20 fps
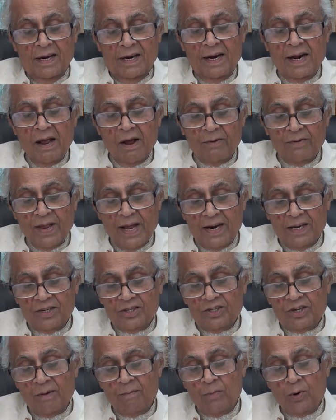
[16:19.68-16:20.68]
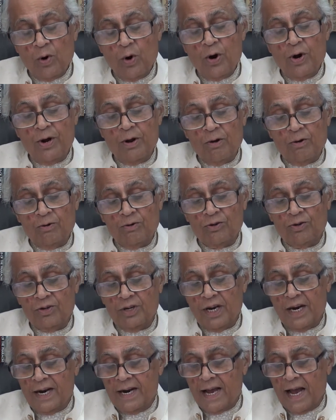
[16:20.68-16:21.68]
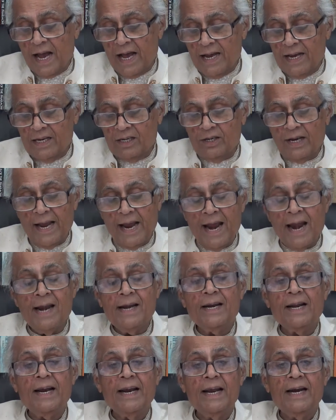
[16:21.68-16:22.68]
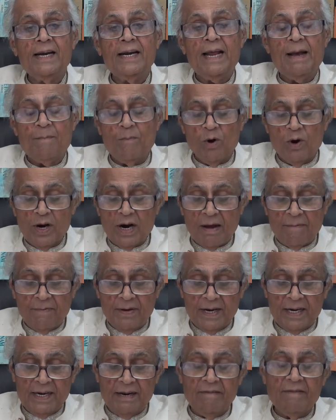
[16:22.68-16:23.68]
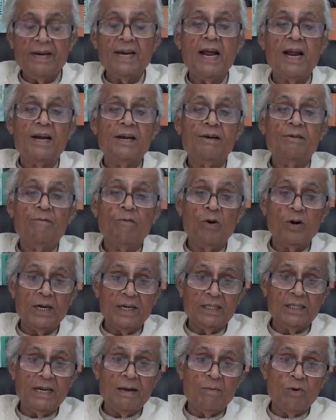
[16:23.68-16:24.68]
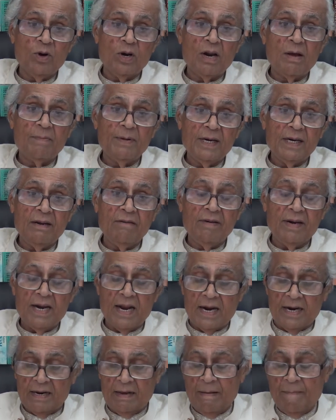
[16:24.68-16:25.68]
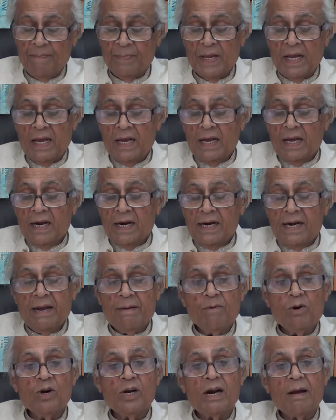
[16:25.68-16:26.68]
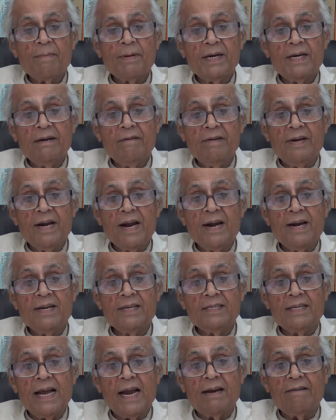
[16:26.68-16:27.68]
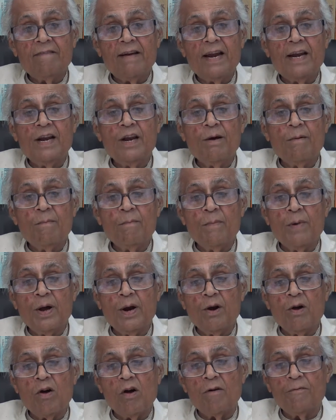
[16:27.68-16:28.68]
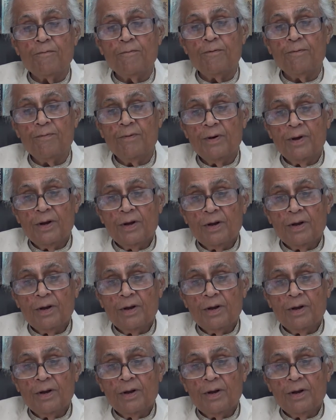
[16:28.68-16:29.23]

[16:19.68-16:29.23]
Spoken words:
Now there is some good news. India is entering demographic dividend. What is demographic dividend? Demographic dividend is that when number of